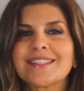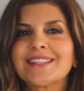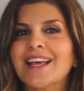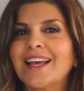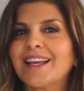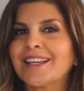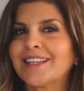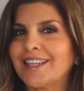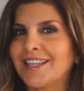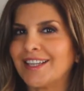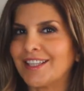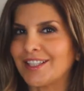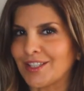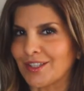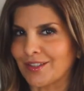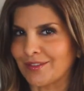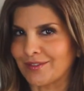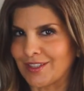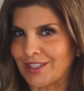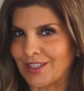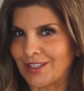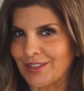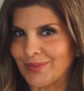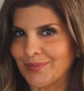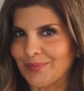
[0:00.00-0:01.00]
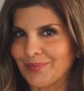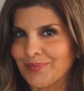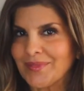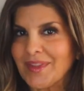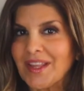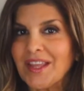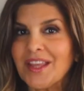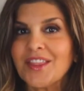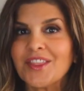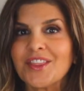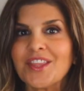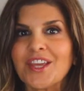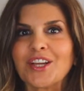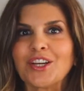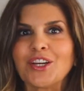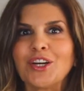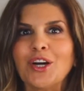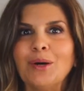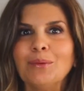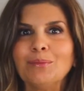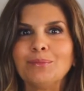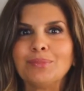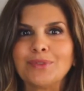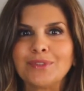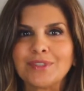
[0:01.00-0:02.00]
Second of all, they
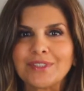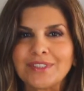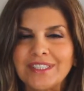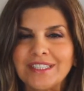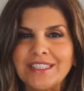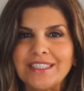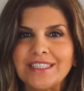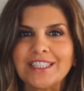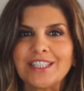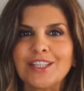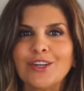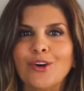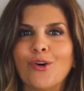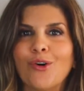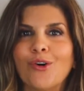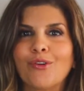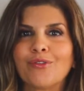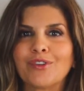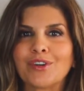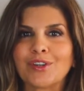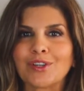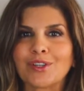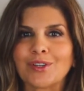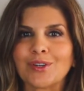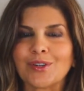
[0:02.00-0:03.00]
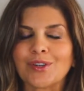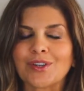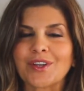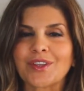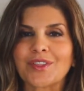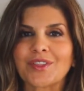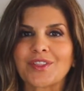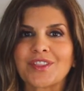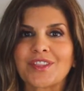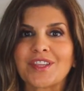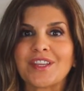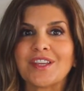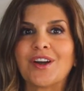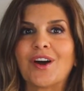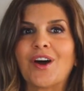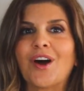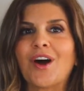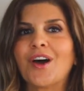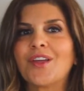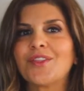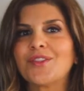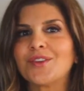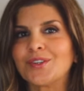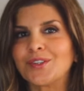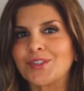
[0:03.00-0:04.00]
completely overlook the
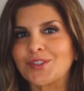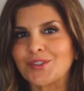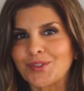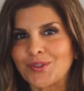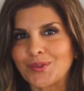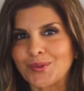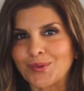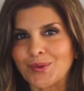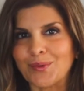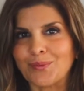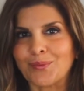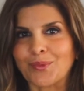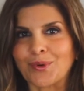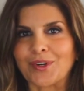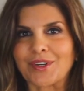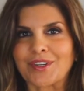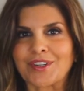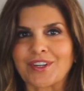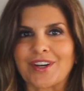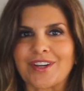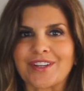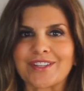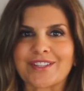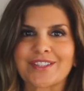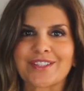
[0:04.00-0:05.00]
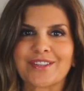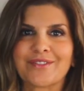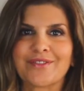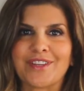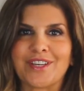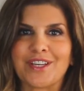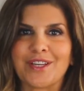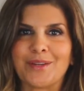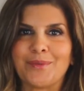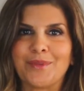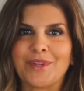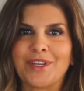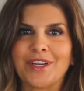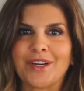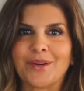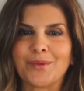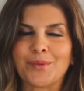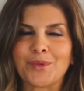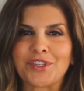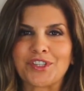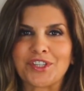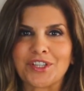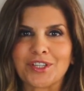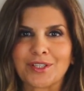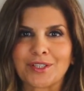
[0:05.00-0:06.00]
other two important causes of
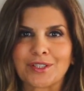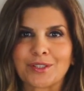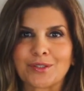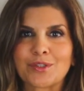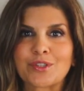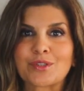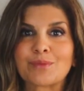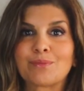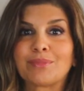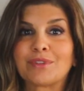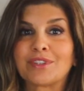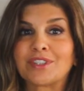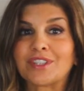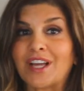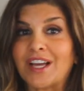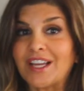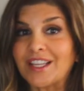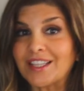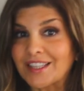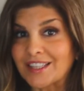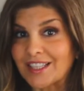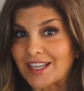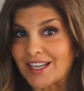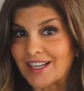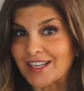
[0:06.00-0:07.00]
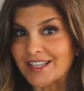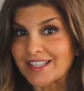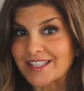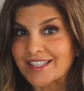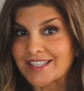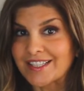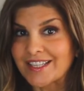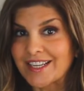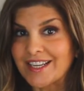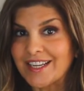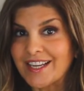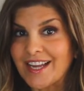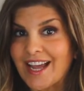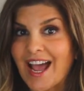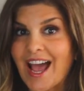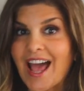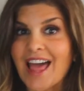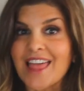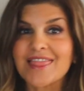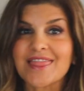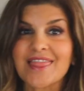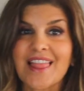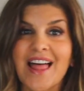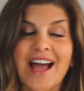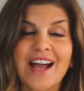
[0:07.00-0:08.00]
anemia, which includes blood loss
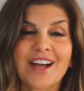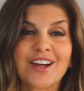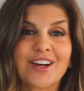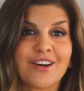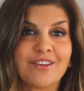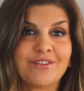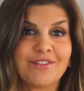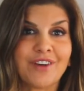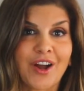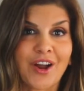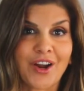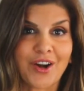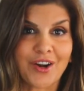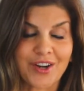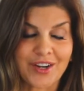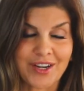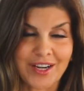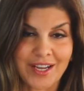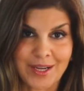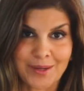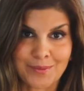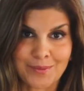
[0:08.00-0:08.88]
and lack of iron